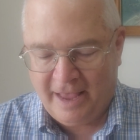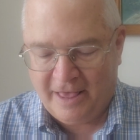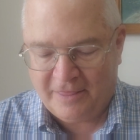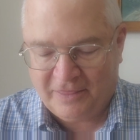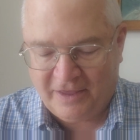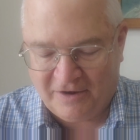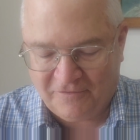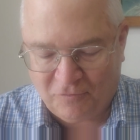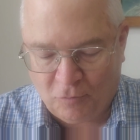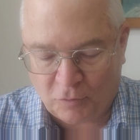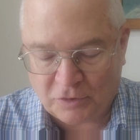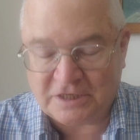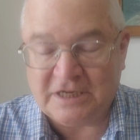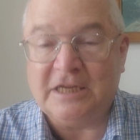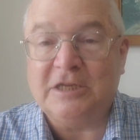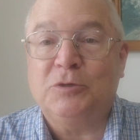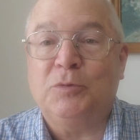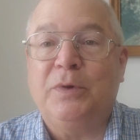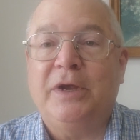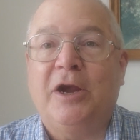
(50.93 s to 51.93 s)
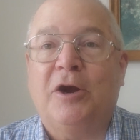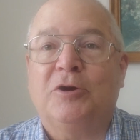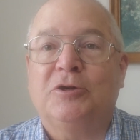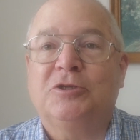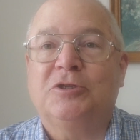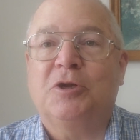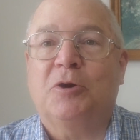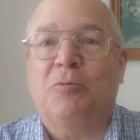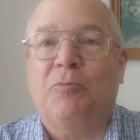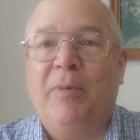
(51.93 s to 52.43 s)
Therefore, since we are
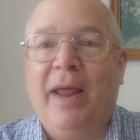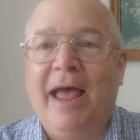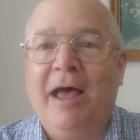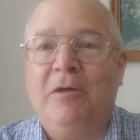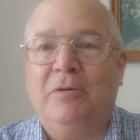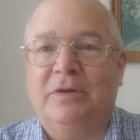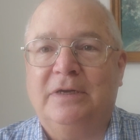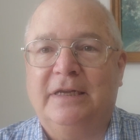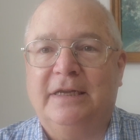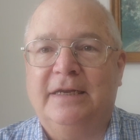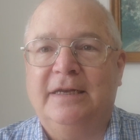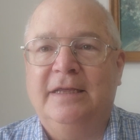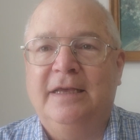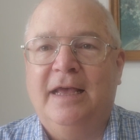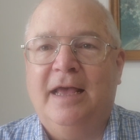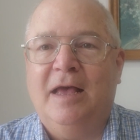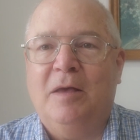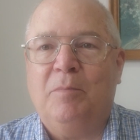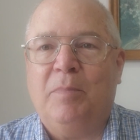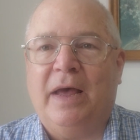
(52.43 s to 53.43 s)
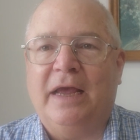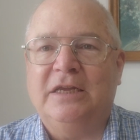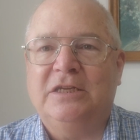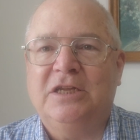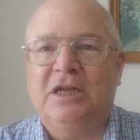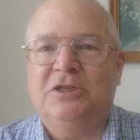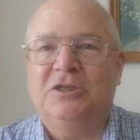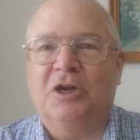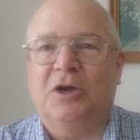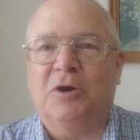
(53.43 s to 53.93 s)
surrounded by
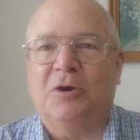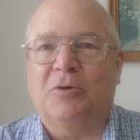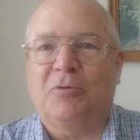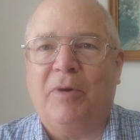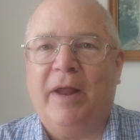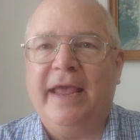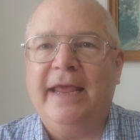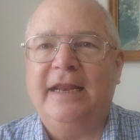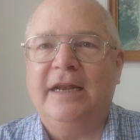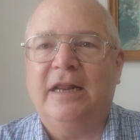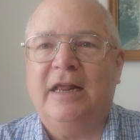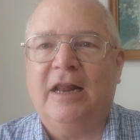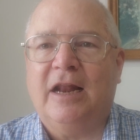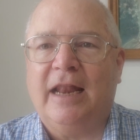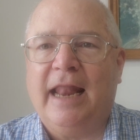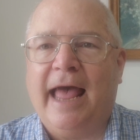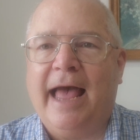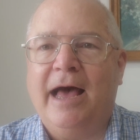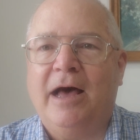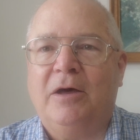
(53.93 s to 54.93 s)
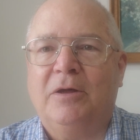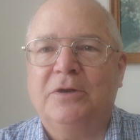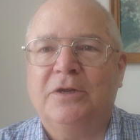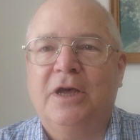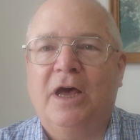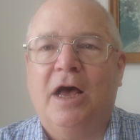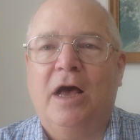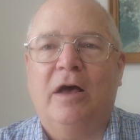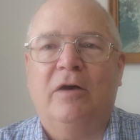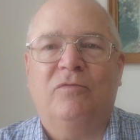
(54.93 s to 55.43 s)
such a great cloud
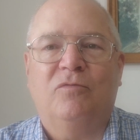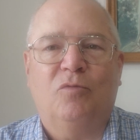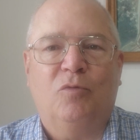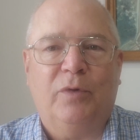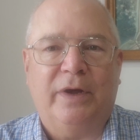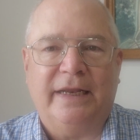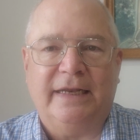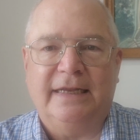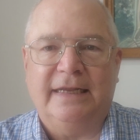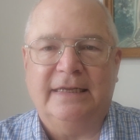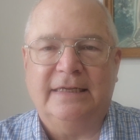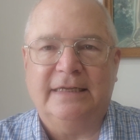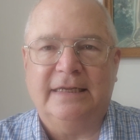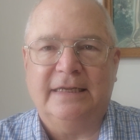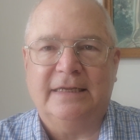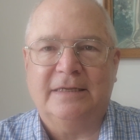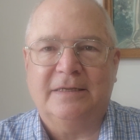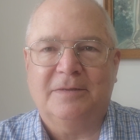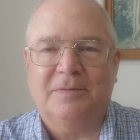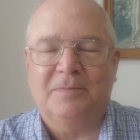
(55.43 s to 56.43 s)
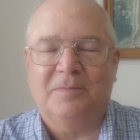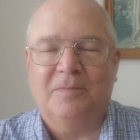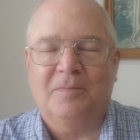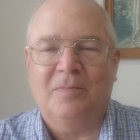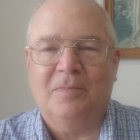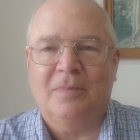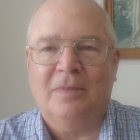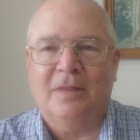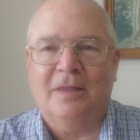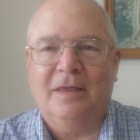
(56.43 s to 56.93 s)
of witnesses.
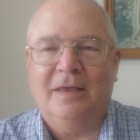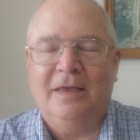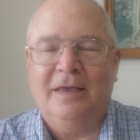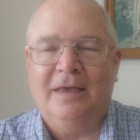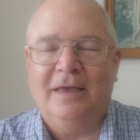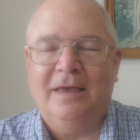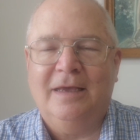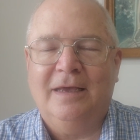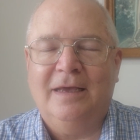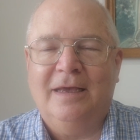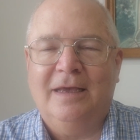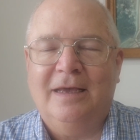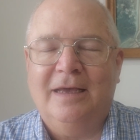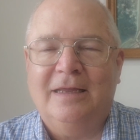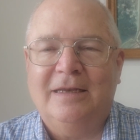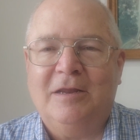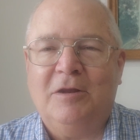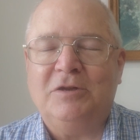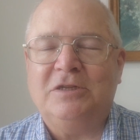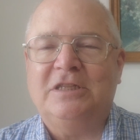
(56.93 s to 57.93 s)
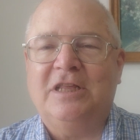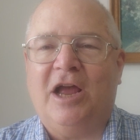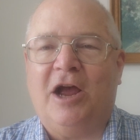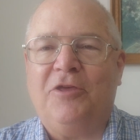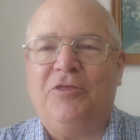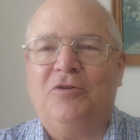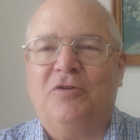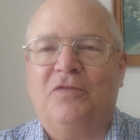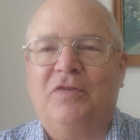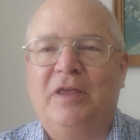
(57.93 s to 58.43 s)
Notice the
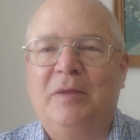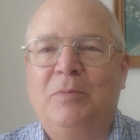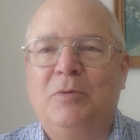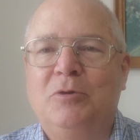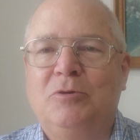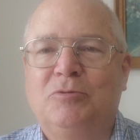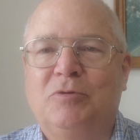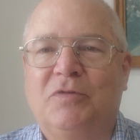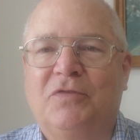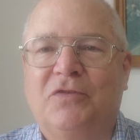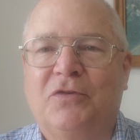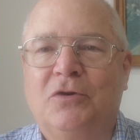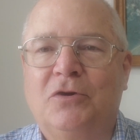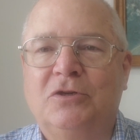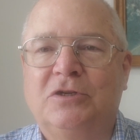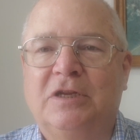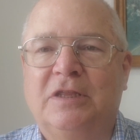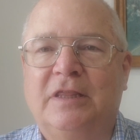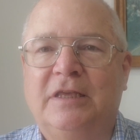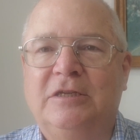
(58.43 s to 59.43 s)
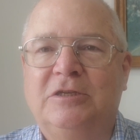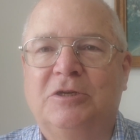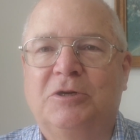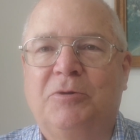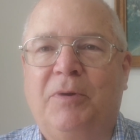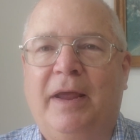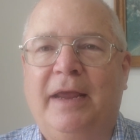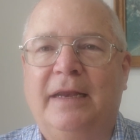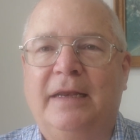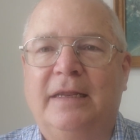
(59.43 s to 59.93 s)
author of Hebrews refers to these great